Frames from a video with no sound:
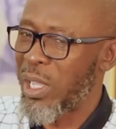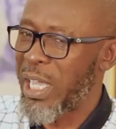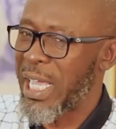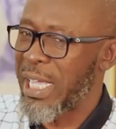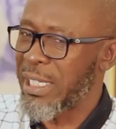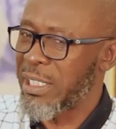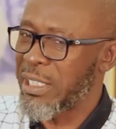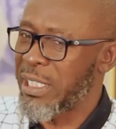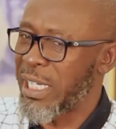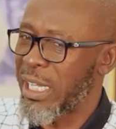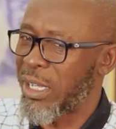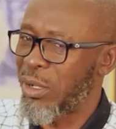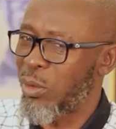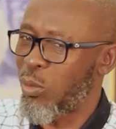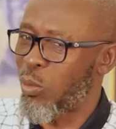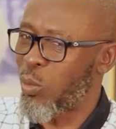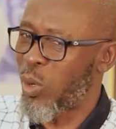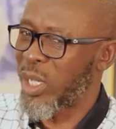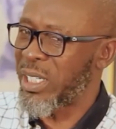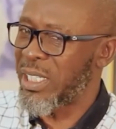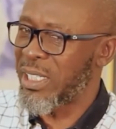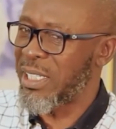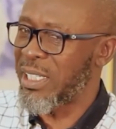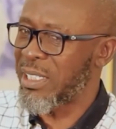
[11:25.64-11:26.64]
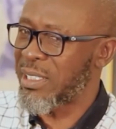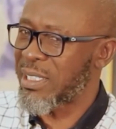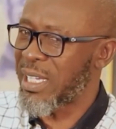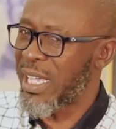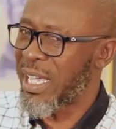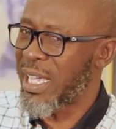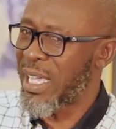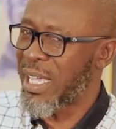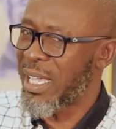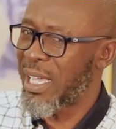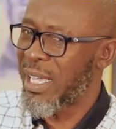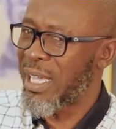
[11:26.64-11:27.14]
angel, what did he
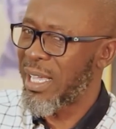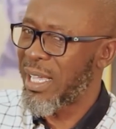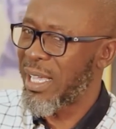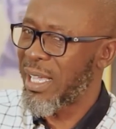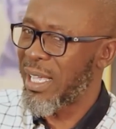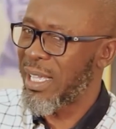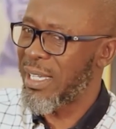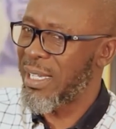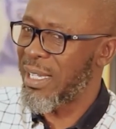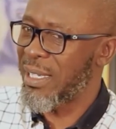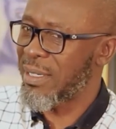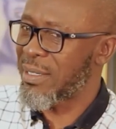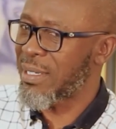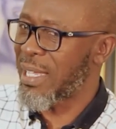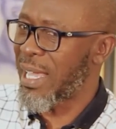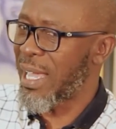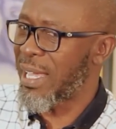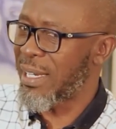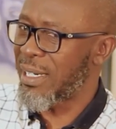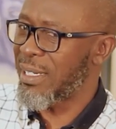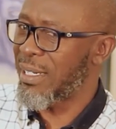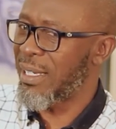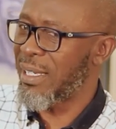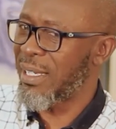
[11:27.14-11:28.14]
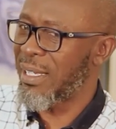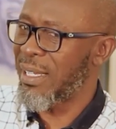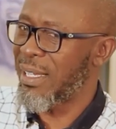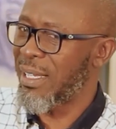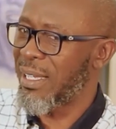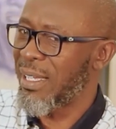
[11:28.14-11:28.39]
say? He said,